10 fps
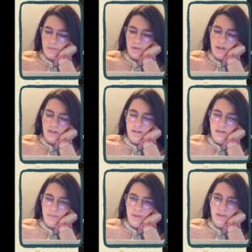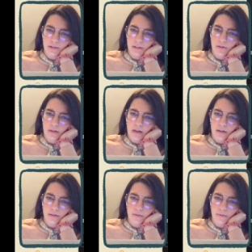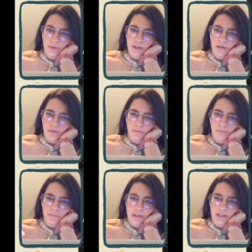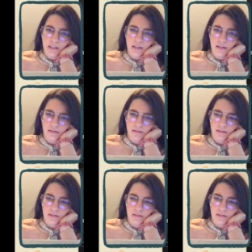What kind of bagels do you got over by you, Bredsky?